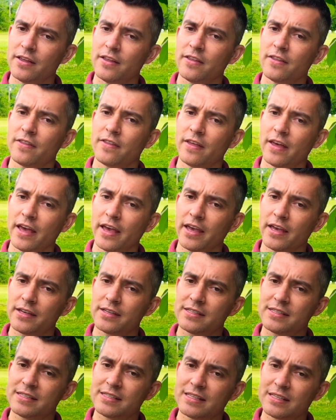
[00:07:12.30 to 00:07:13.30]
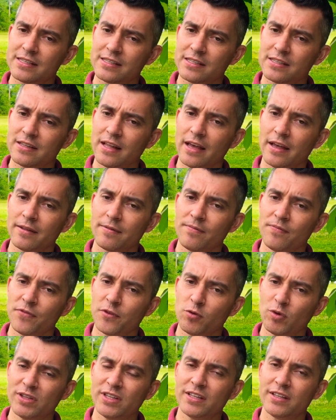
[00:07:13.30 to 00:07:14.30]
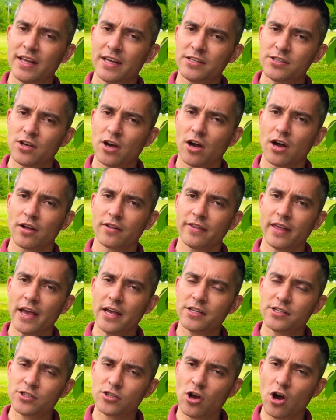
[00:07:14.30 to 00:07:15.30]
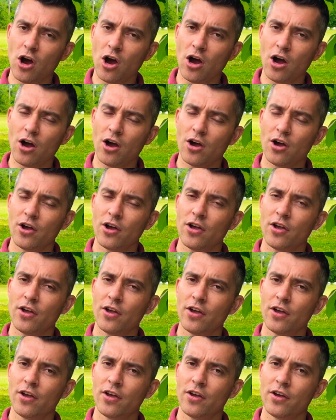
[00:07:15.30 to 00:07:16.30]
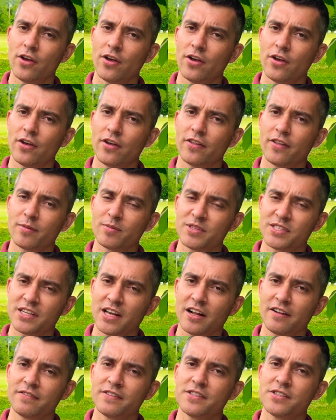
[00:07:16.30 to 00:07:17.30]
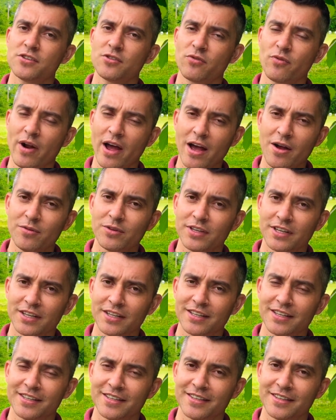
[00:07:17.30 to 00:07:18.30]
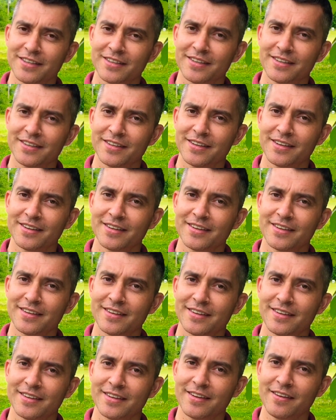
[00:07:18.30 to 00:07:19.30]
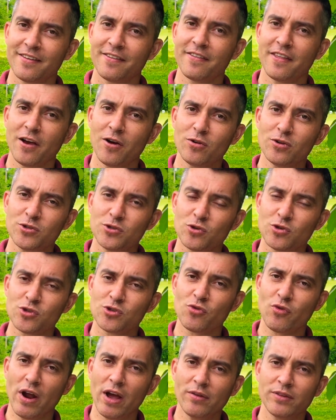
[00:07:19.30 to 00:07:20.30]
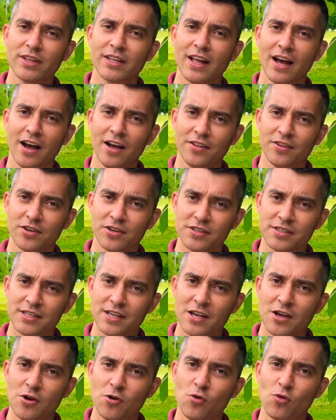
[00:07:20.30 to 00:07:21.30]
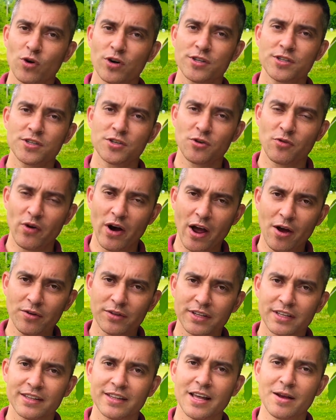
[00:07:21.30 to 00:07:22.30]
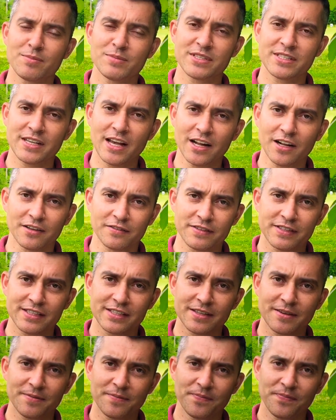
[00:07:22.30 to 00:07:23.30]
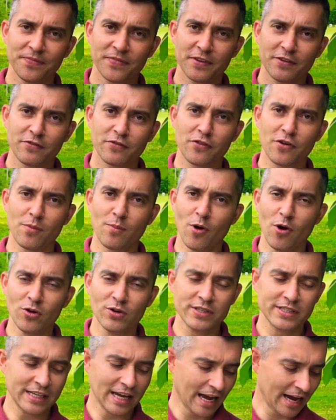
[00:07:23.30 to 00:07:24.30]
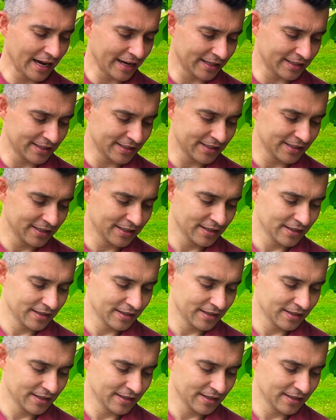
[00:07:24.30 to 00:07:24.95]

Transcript: What did they saw? They saw themselves surrounded. Those who surrounded others were surrounded themselves from all sides.